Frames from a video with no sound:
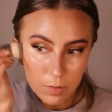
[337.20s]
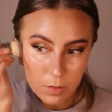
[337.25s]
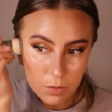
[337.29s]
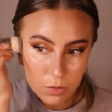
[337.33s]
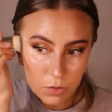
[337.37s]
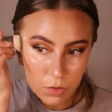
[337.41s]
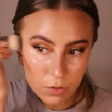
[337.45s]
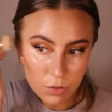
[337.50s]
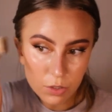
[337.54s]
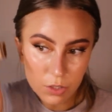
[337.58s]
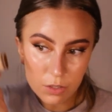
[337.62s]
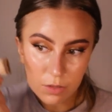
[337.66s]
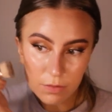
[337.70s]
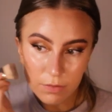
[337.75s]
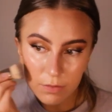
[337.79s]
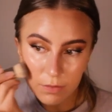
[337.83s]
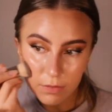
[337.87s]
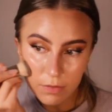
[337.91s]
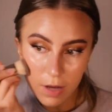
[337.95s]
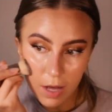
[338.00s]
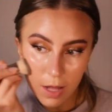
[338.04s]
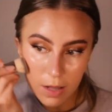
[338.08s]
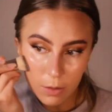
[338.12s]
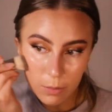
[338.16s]
So just
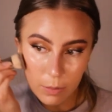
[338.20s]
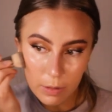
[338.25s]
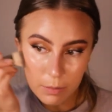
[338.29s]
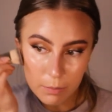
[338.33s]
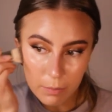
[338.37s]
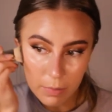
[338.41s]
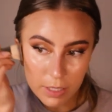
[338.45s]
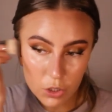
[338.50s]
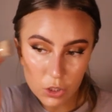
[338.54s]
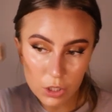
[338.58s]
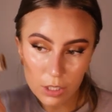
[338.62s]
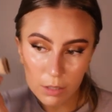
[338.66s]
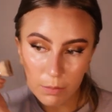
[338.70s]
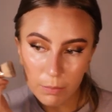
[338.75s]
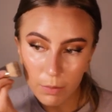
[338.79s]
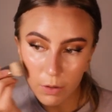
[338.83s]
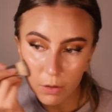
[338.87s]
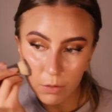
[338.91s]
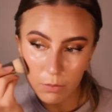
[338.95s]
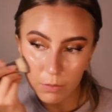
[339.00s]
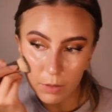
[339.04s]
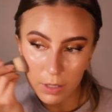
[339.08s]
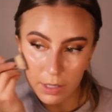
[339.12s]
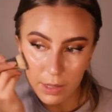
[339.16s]
following my
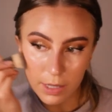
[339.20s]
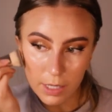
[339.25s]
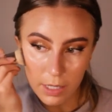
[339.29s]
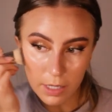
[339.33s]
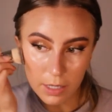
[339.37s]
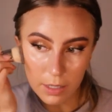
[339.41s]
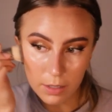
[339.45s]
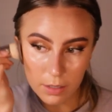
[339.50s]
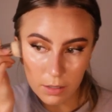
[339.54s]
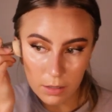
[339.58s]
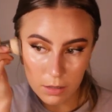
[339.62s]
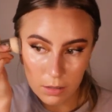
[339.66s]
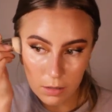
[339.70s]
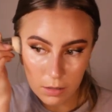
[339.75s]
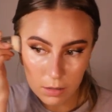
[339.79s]
cheekbone right there.